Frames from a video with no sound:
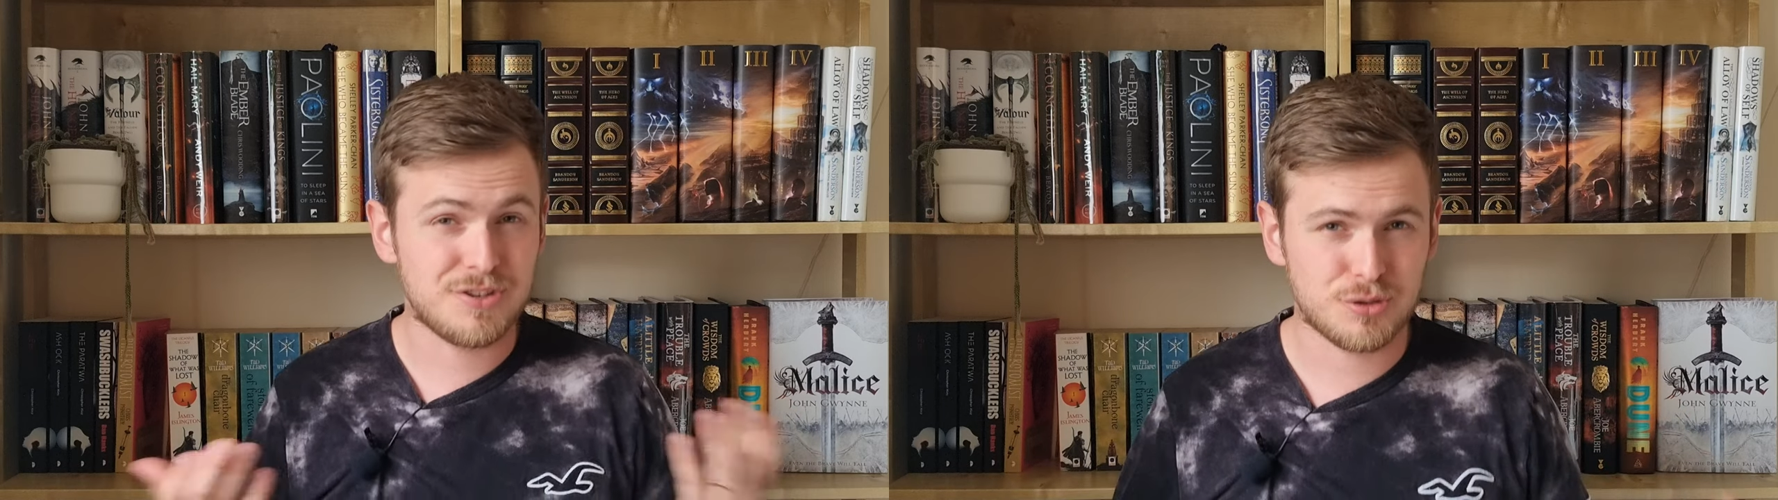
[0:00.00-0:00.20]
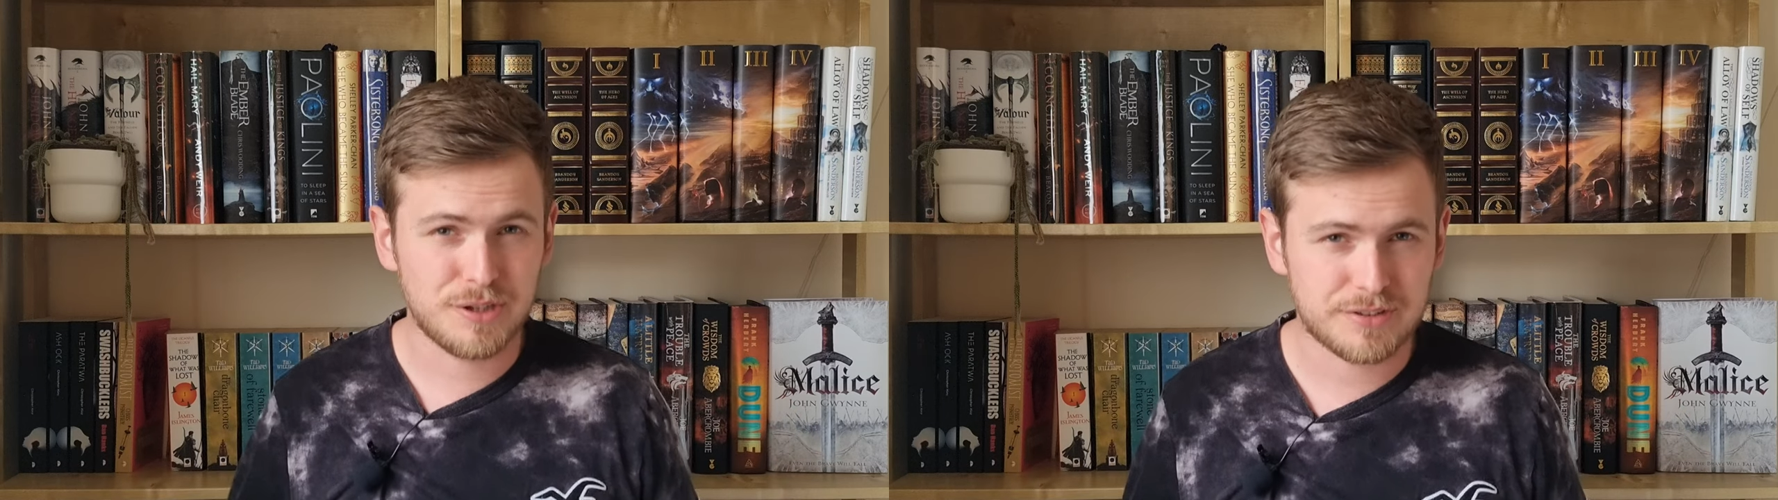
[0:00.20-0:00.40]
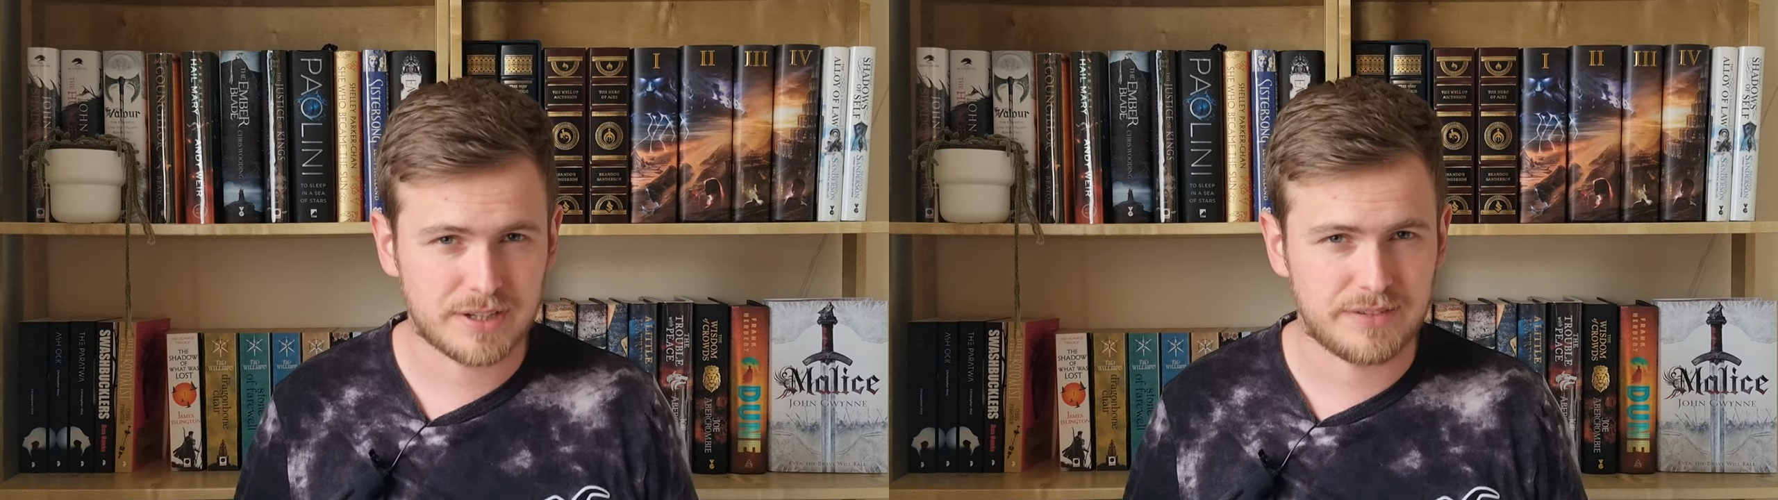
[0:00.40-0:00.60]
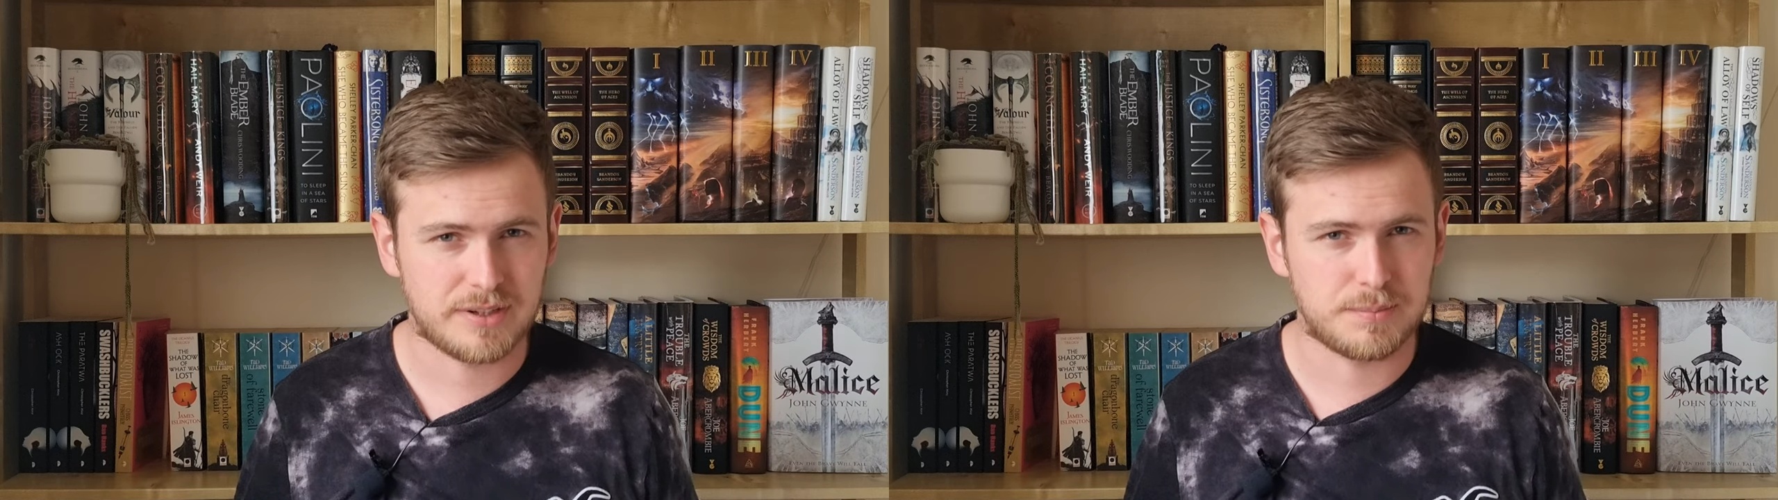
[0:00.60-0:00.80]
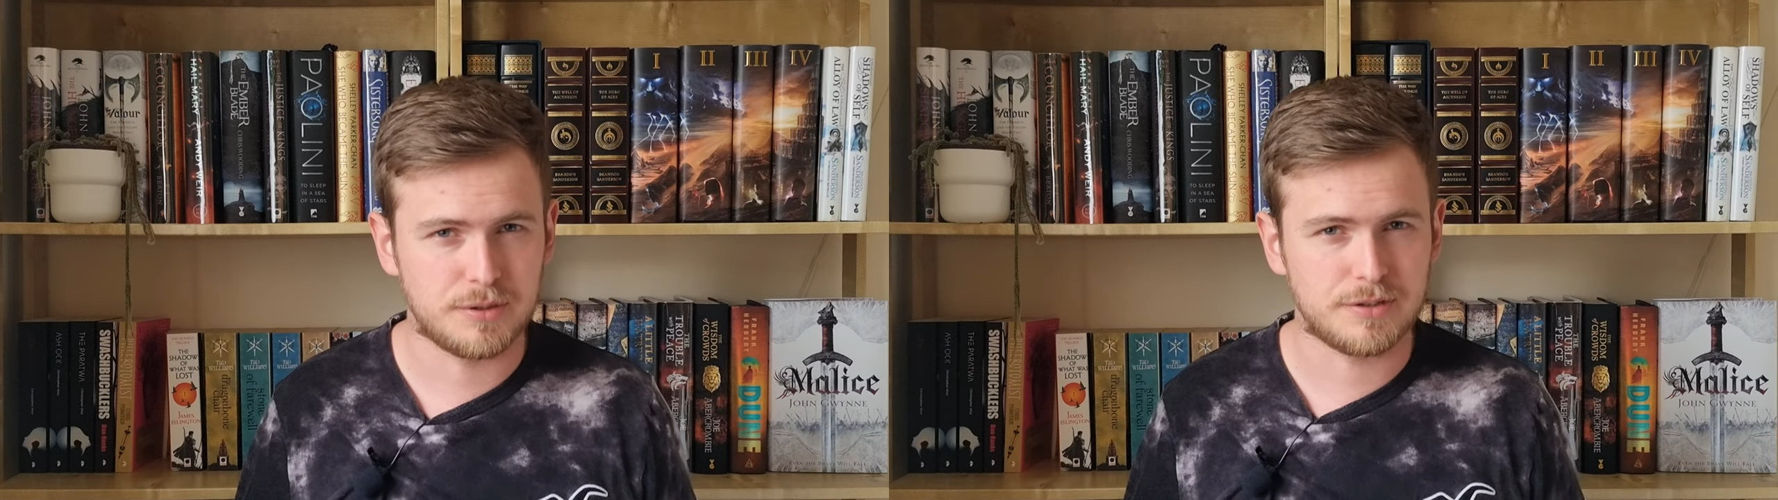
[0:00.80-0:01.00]
enjoy
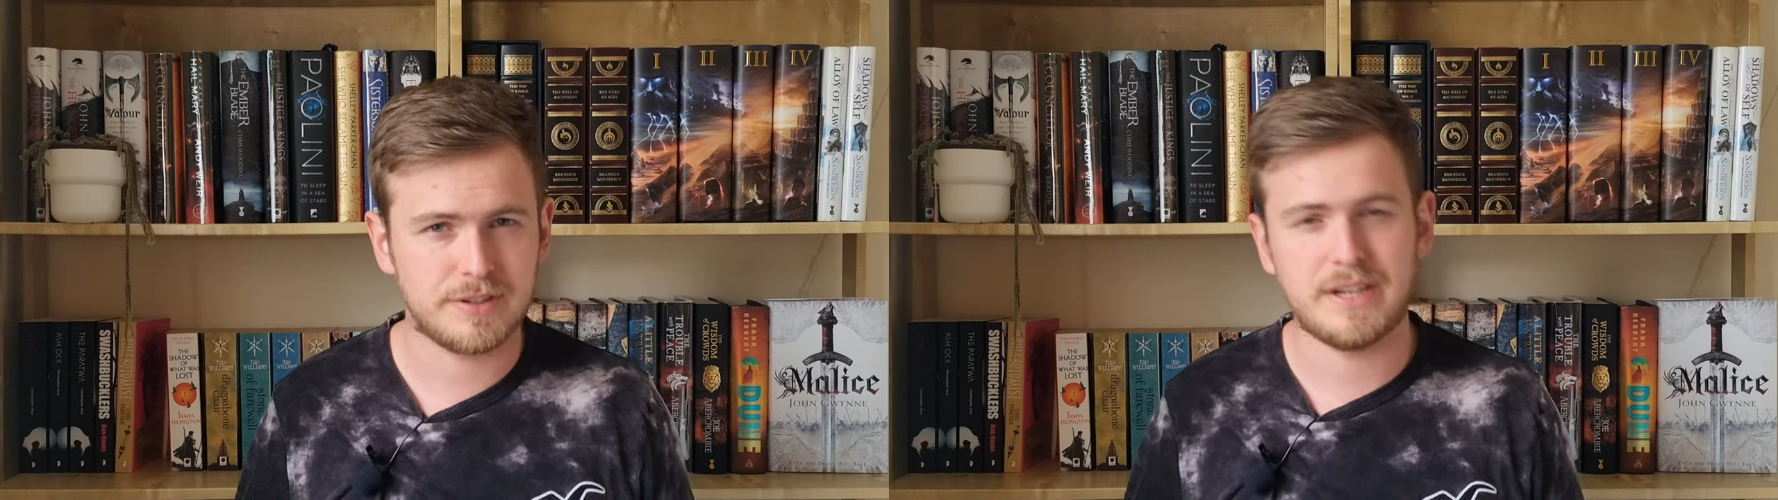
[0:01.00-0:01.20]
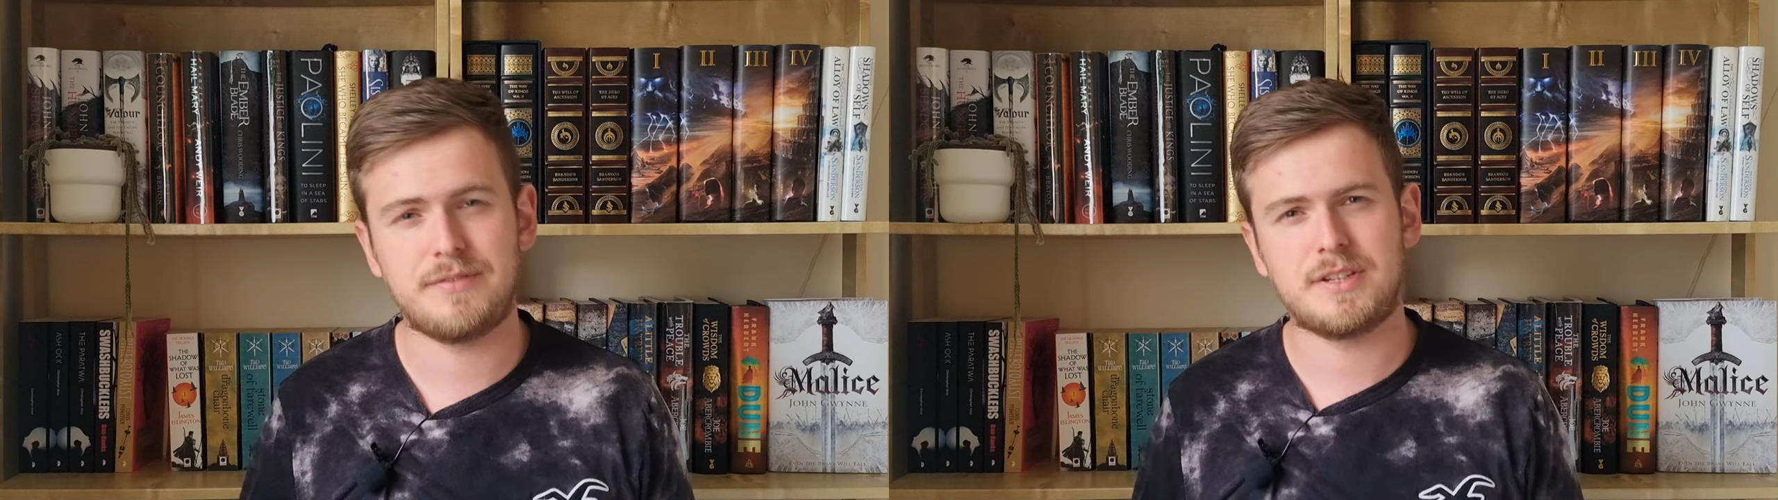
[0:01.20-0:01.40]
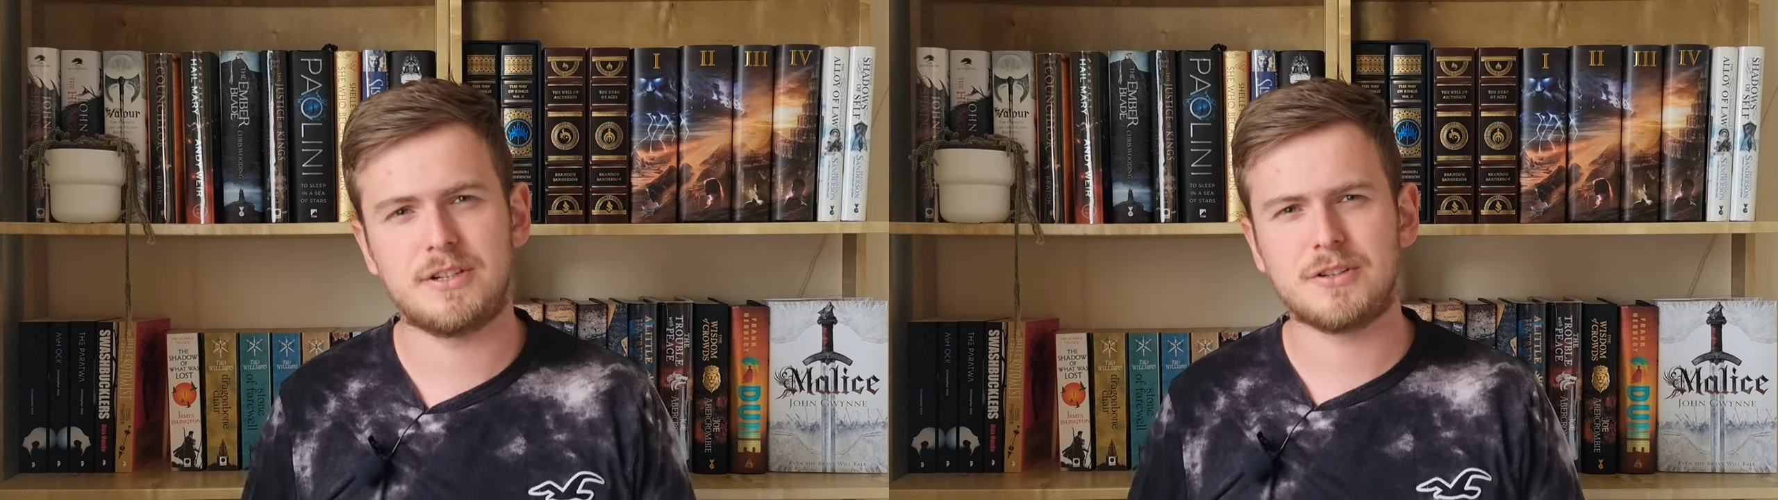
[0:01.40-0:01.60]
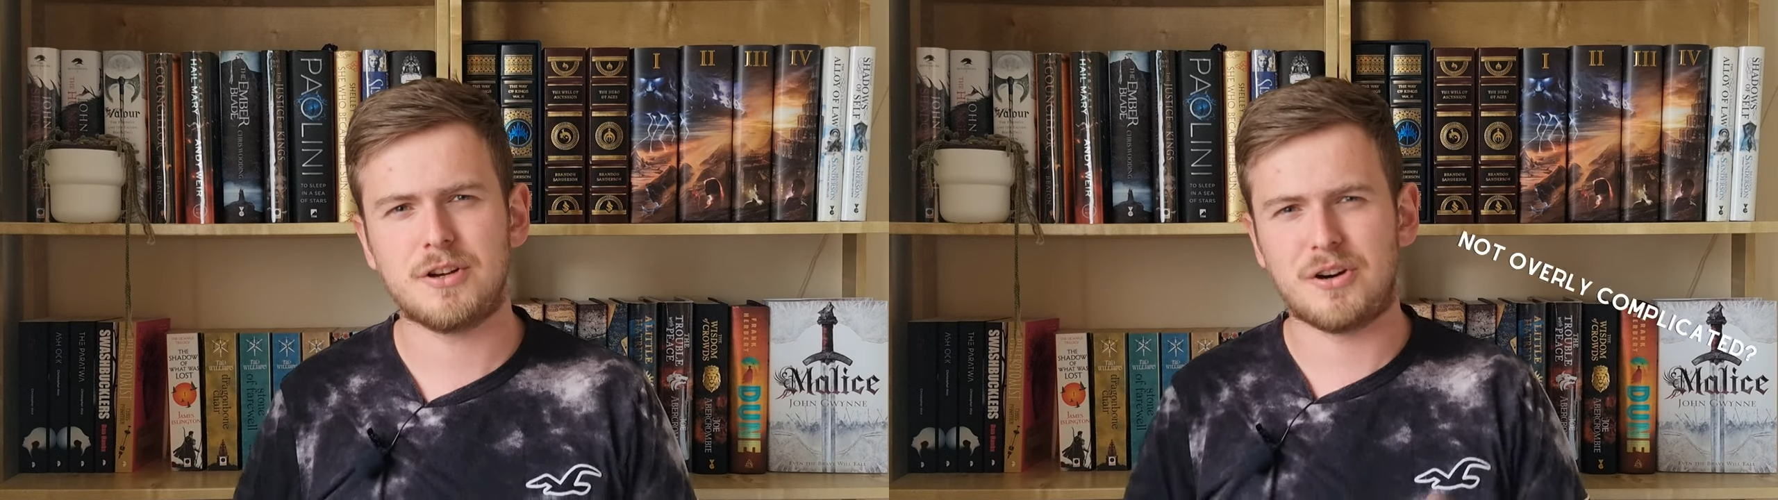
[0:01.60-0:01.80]
sci-fi books if they're not